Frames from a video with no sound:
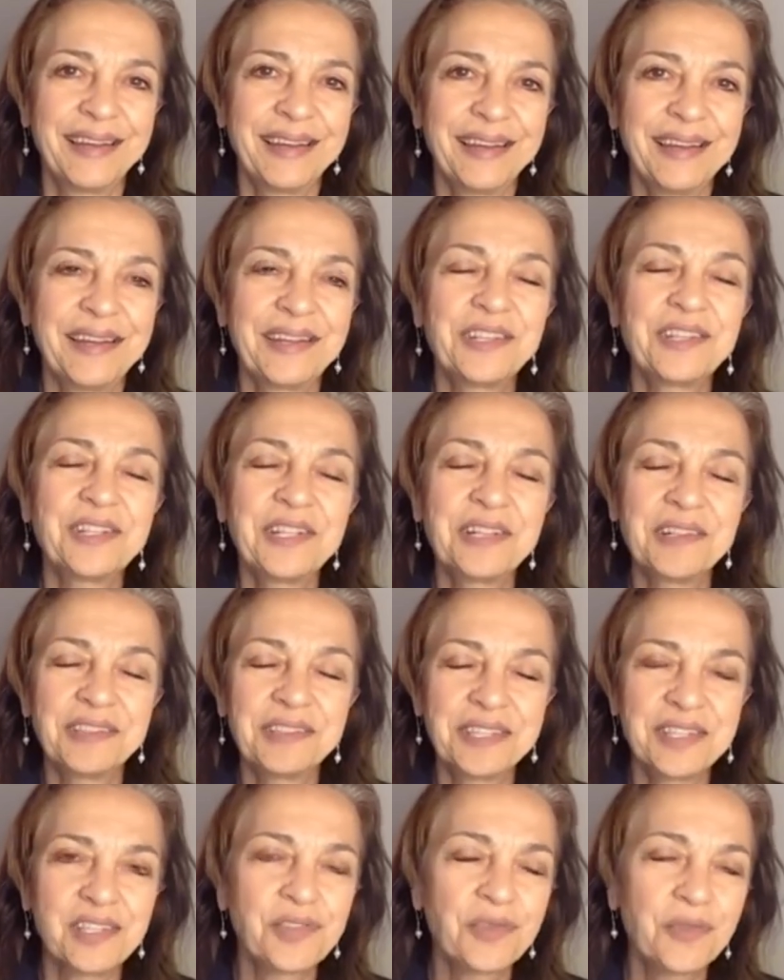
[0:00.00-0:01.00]
And until
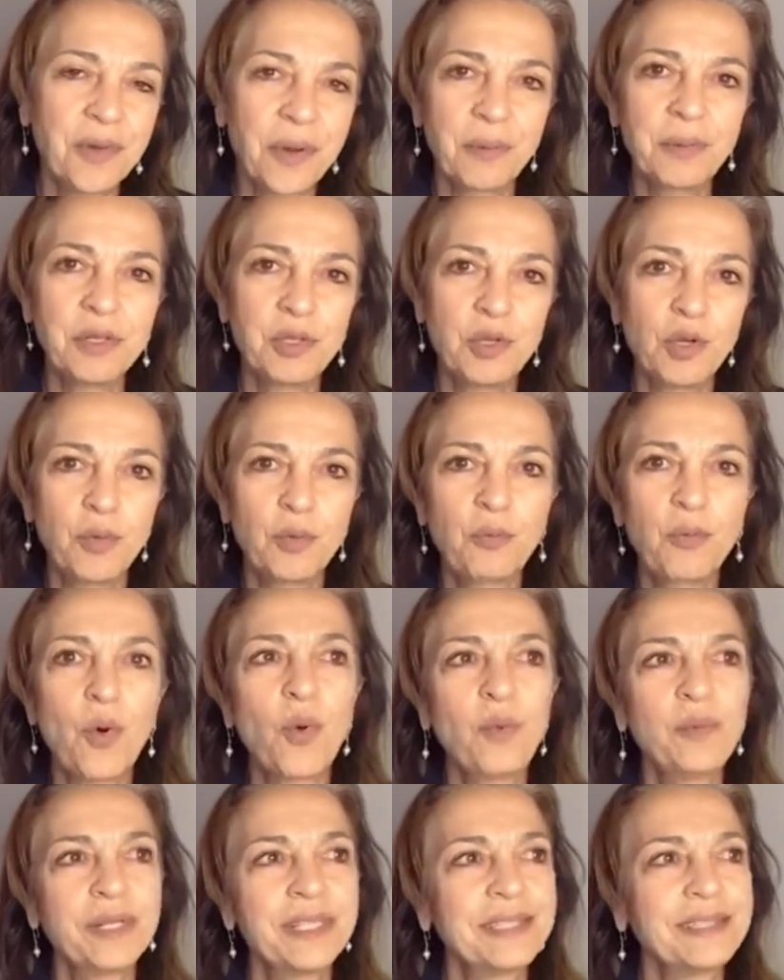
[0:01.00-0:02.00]
this very
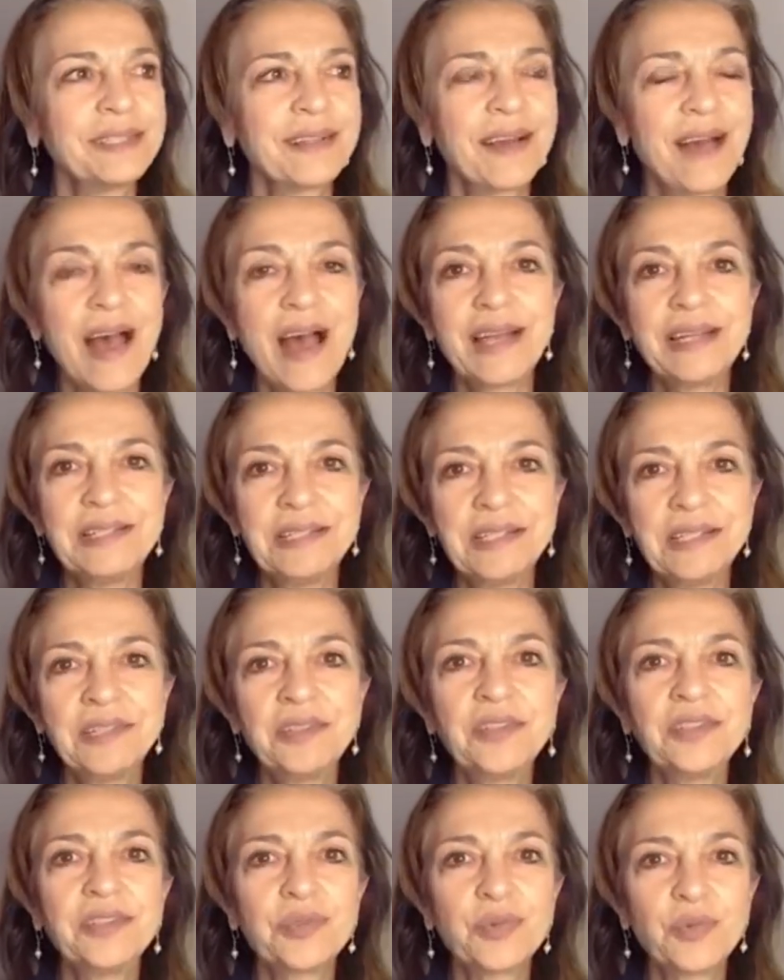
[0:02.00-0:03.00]
moment, I
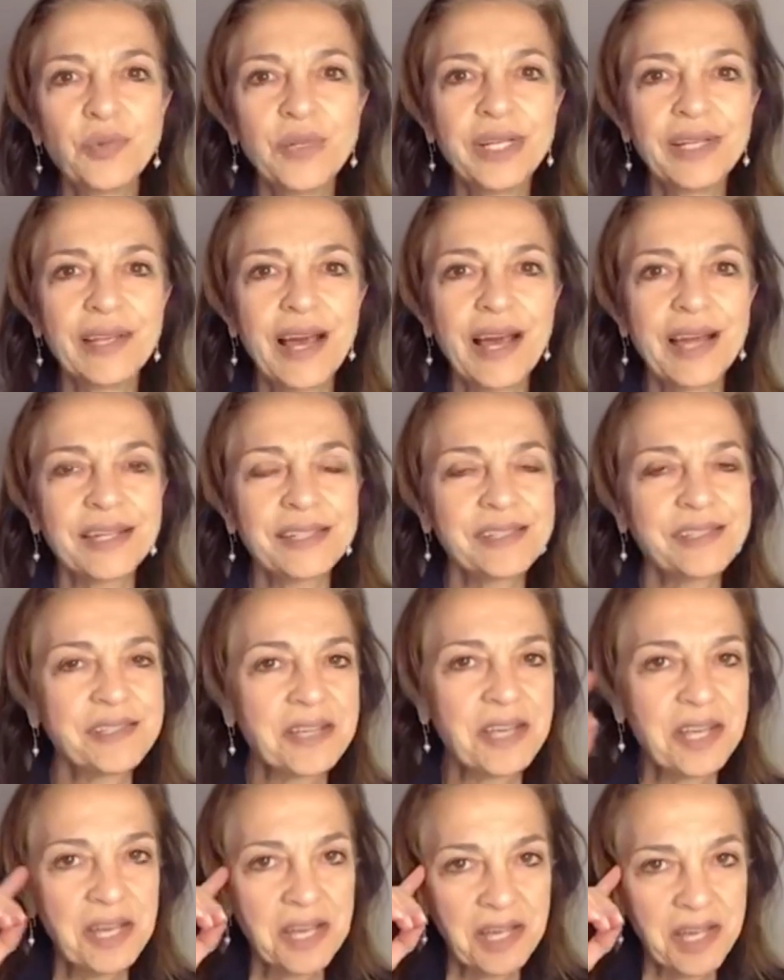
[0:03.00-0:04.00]
didn't realize
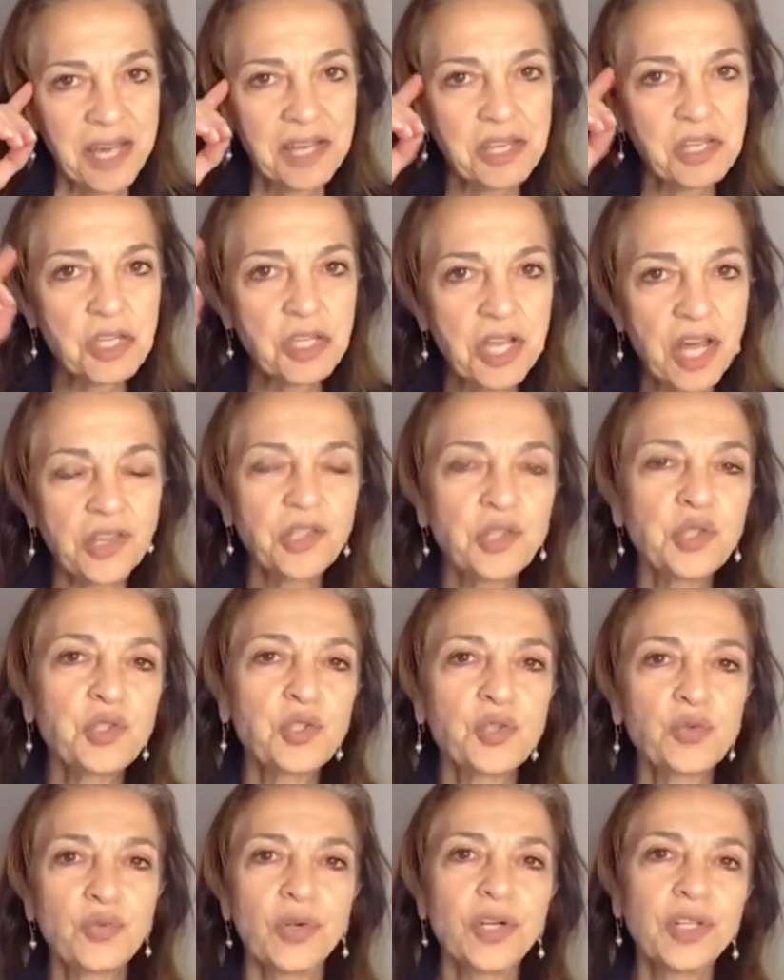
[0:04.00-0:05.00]
another
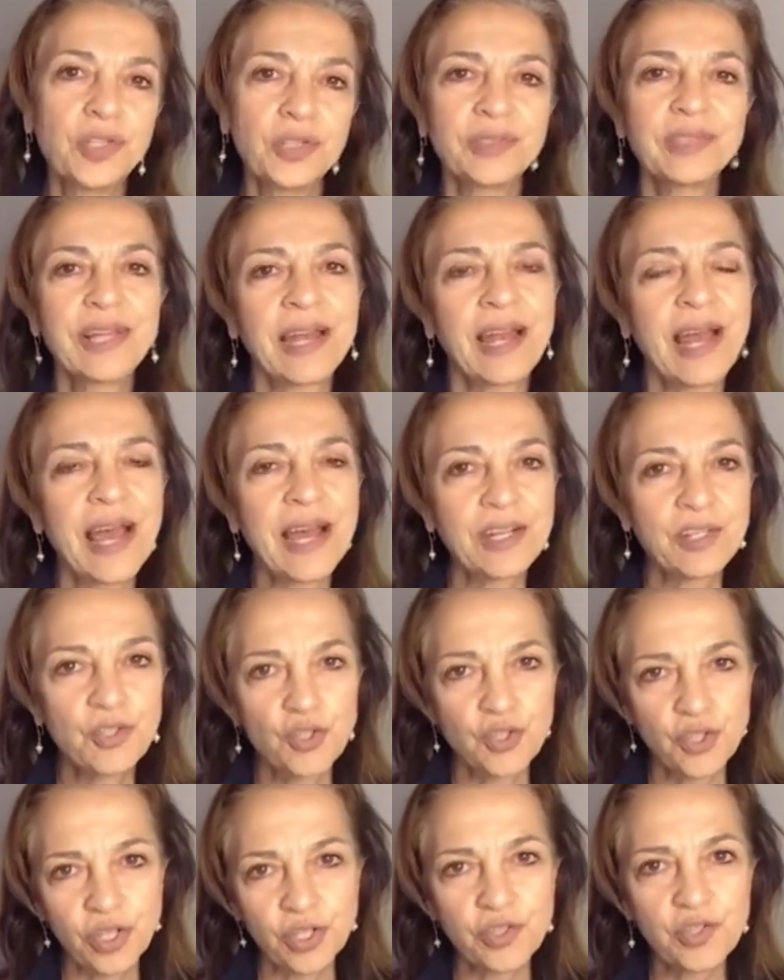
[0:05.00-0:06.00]
trigger that had
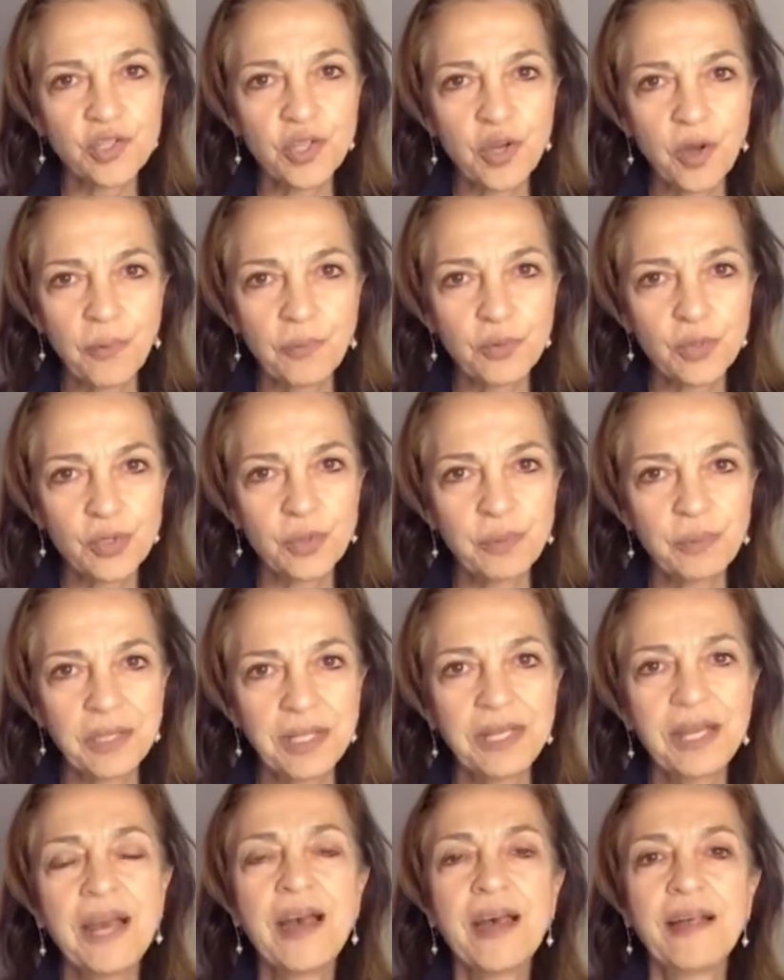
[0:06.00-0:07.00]
just come to
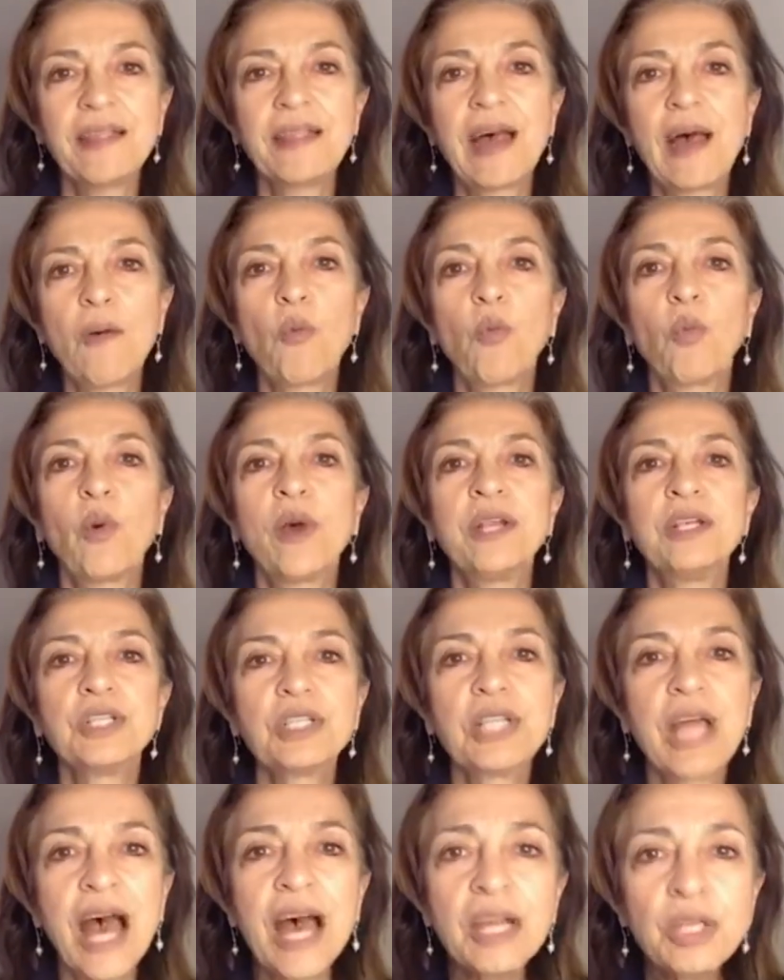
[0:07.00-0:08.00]
me, that when
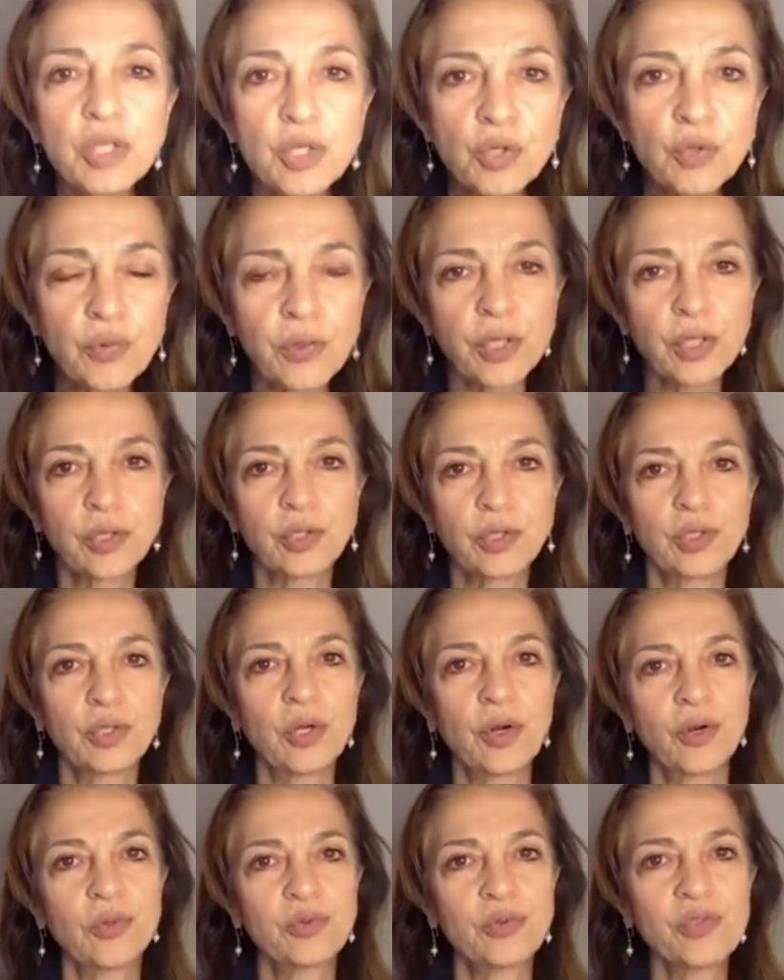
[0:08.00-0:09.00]
that trigger
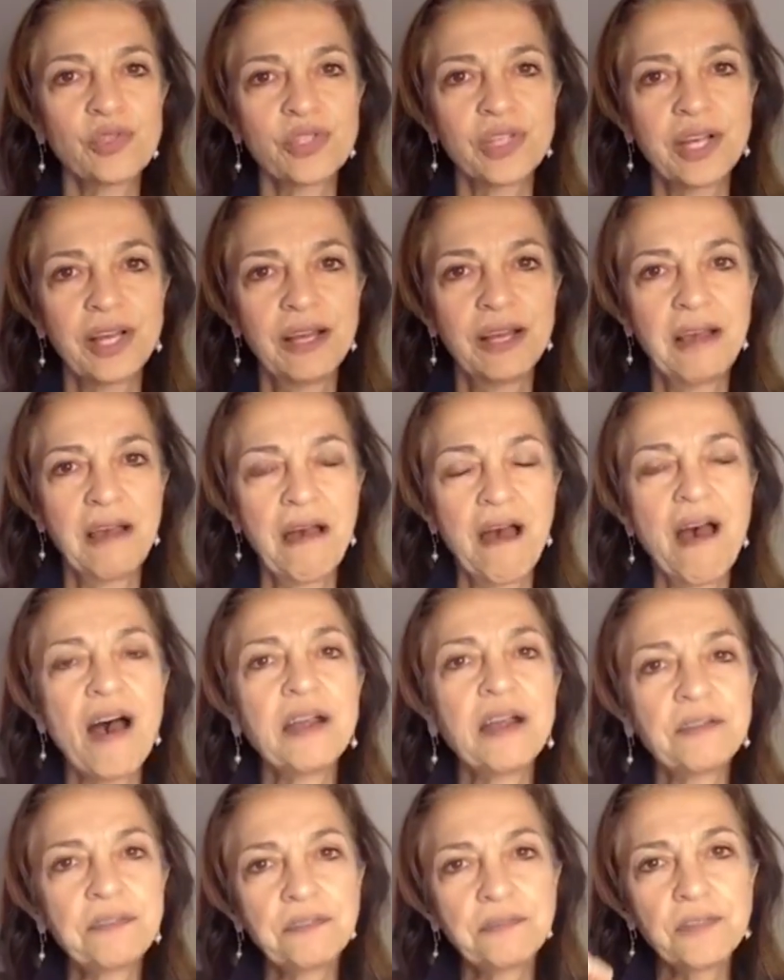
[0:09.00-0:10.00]
goes,
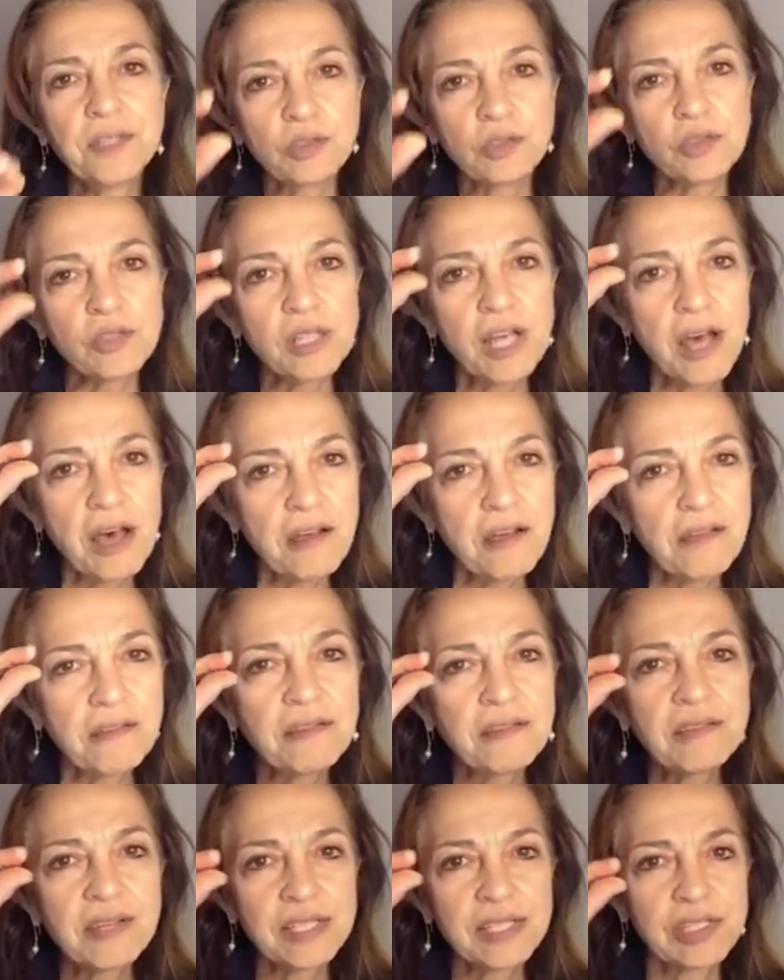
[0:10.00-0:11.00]
I feel
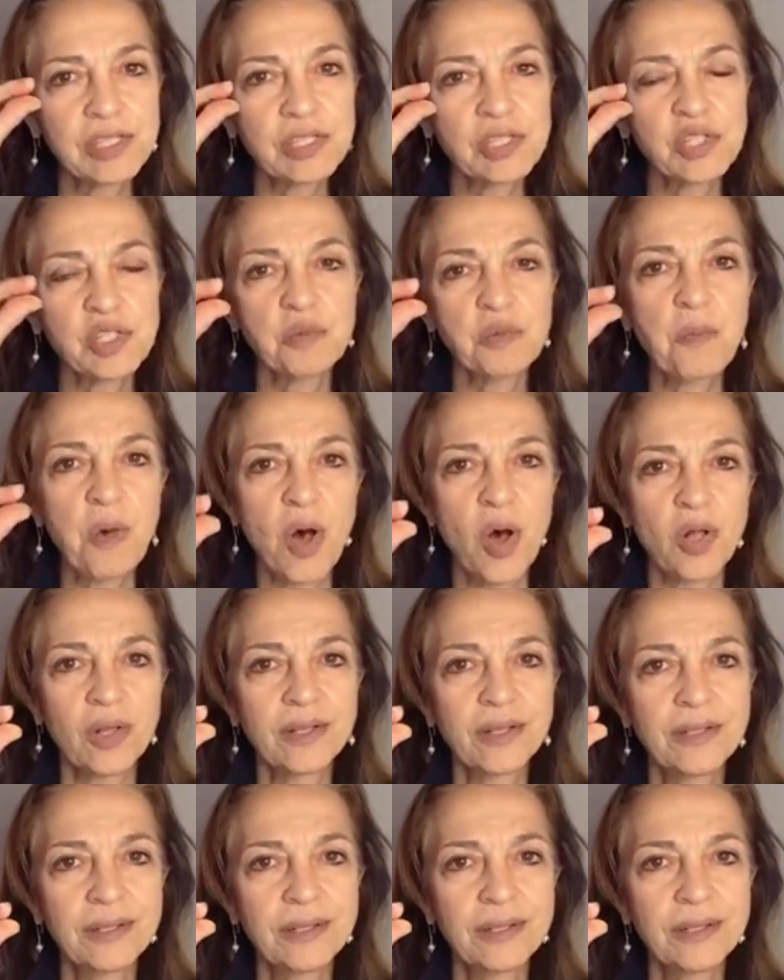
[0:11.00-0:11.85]
this small.